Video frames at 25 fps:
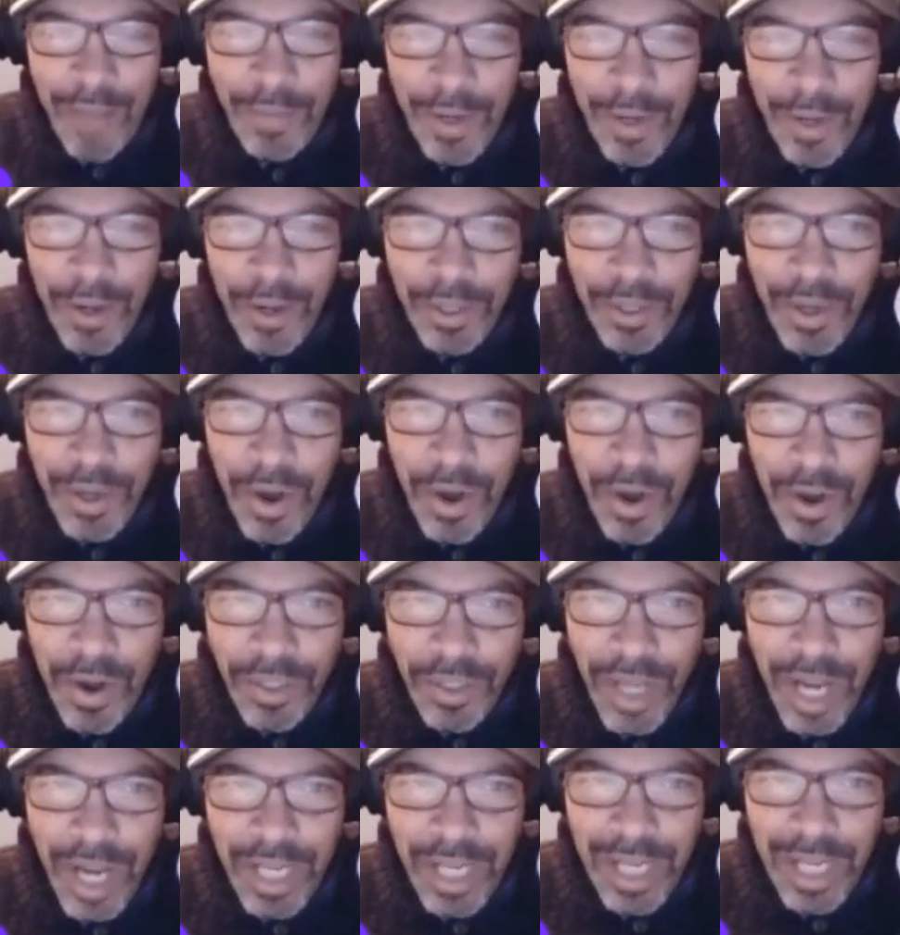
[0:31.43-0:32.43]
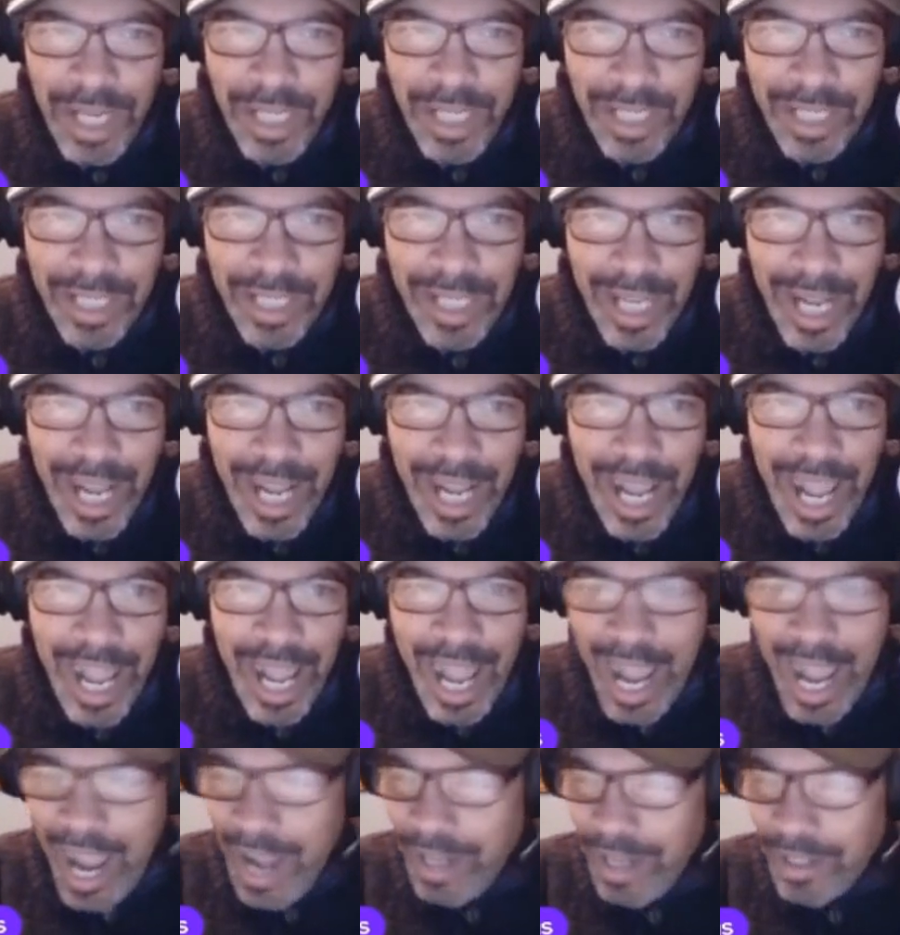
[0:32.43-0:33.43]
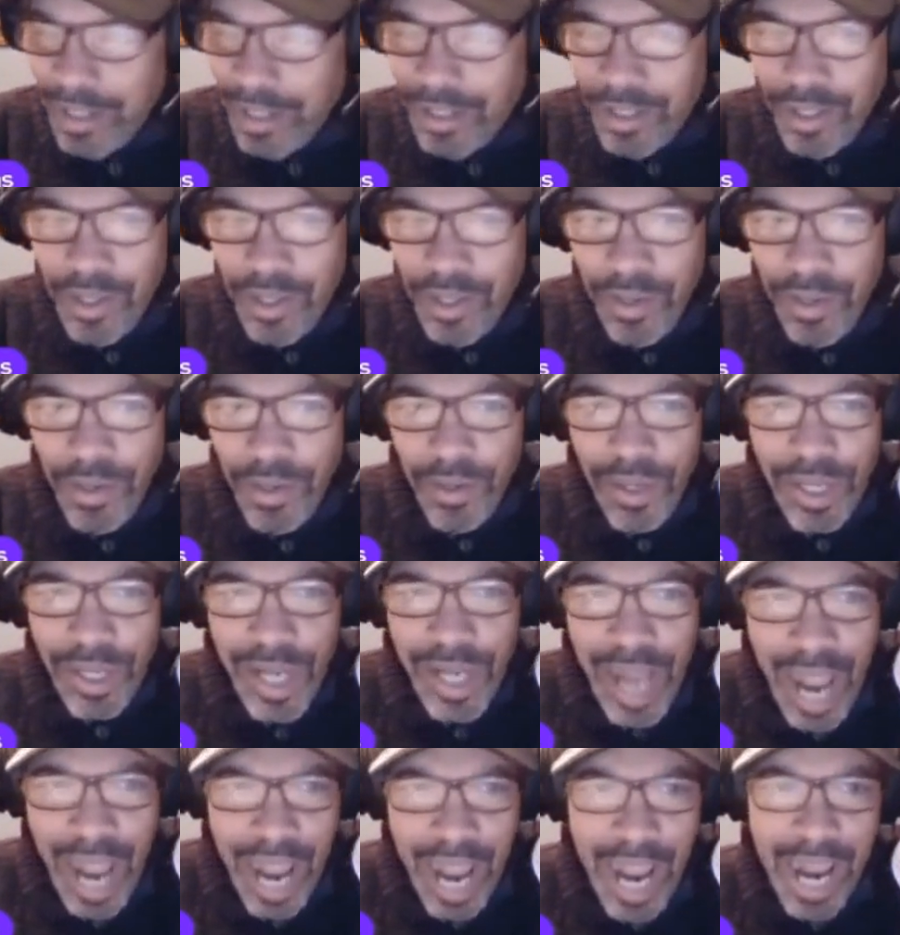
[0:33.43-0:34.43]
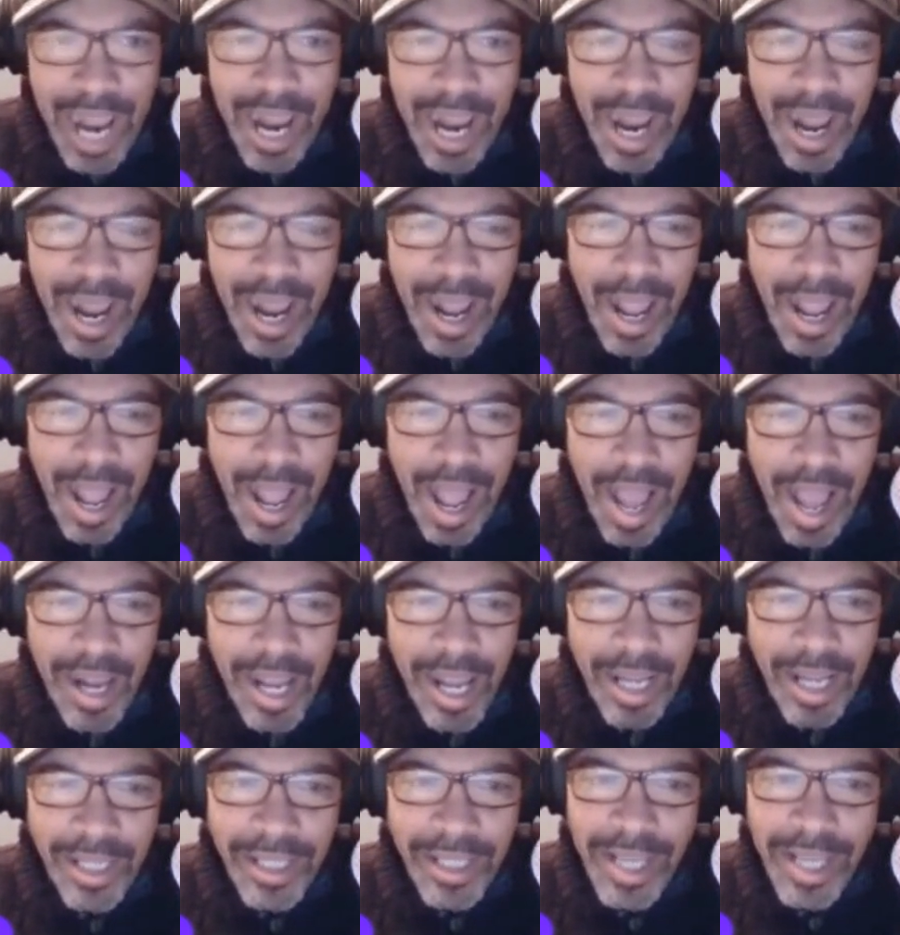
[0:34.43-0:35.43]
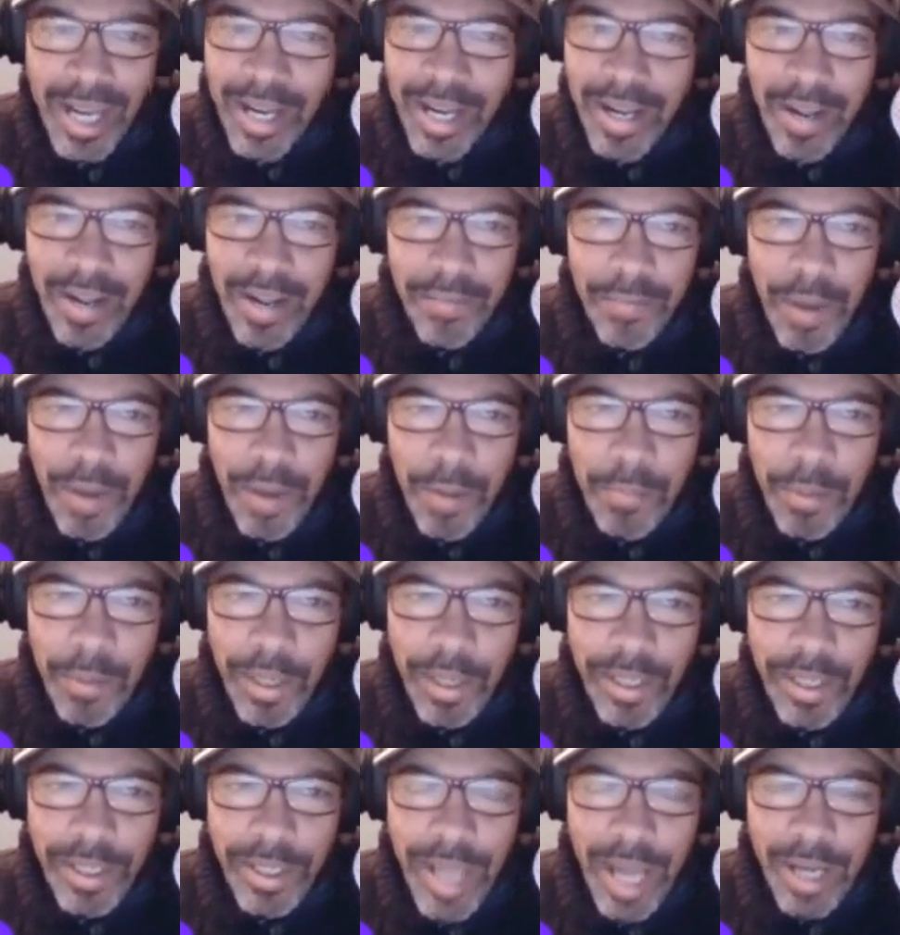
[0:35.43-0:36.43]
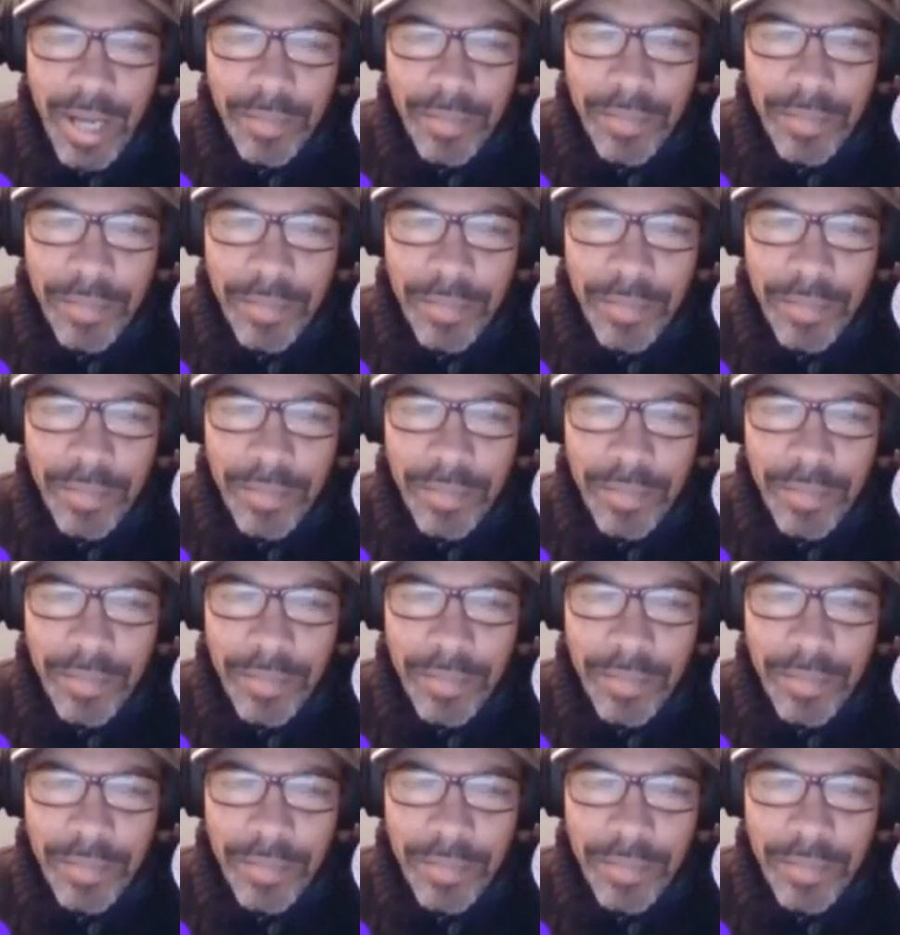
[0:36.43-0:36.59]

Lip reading: your host, Carl Douglas. And today, I got to tell you, I'm pretty excited